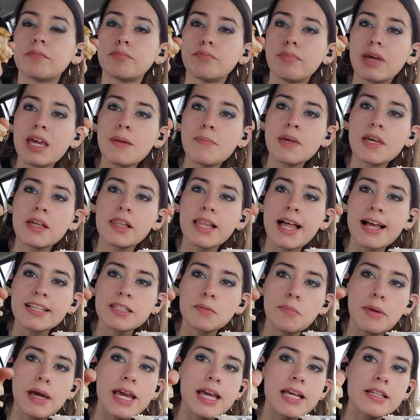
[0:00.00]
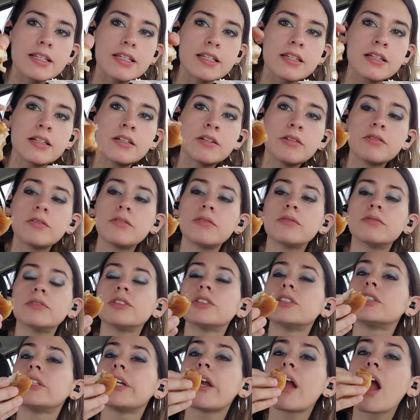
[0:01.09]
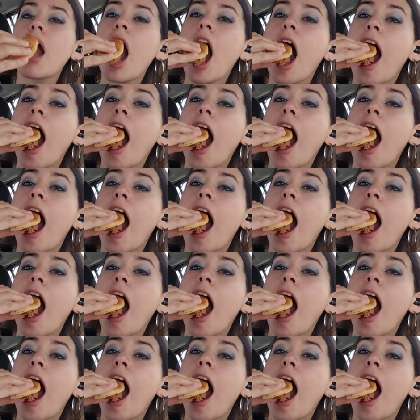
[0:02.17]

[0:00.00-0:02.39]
Maybe a last bite. Let's see.